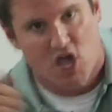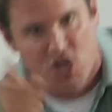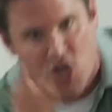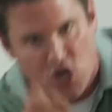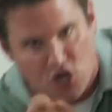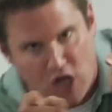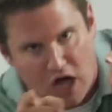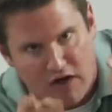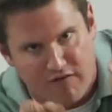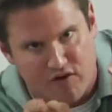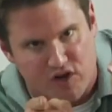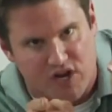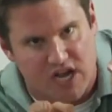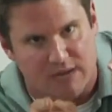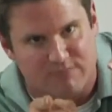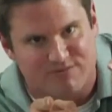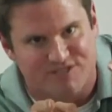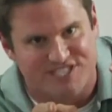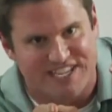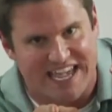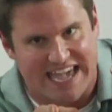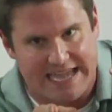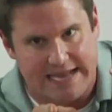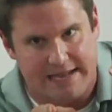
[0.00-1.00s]
you'll overcome
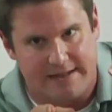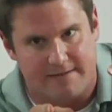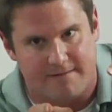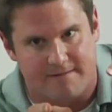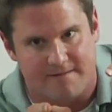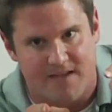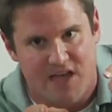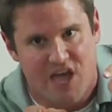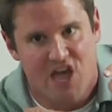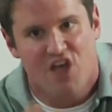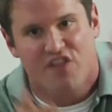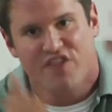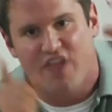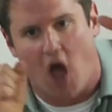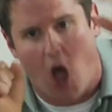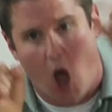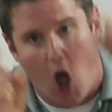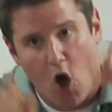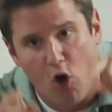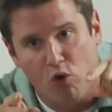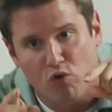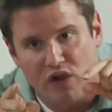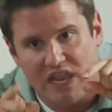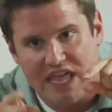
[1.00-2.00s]
Satan, the
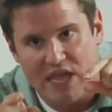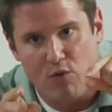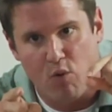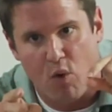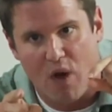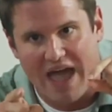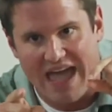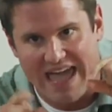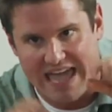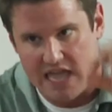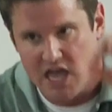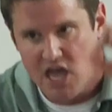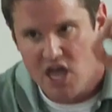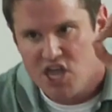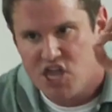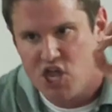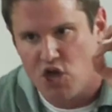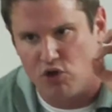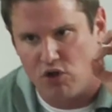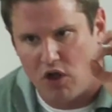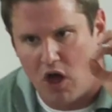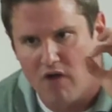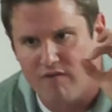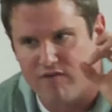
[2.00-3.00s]
only way
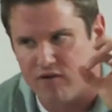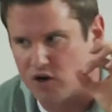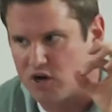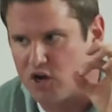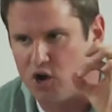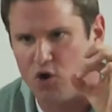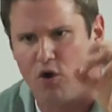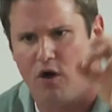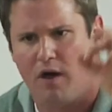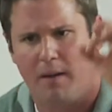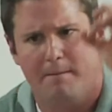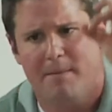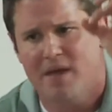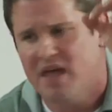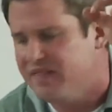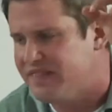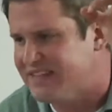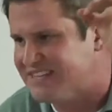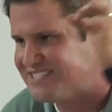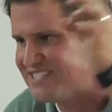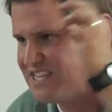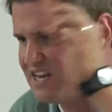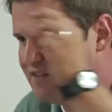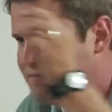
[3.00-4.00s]
you'll overcome the sin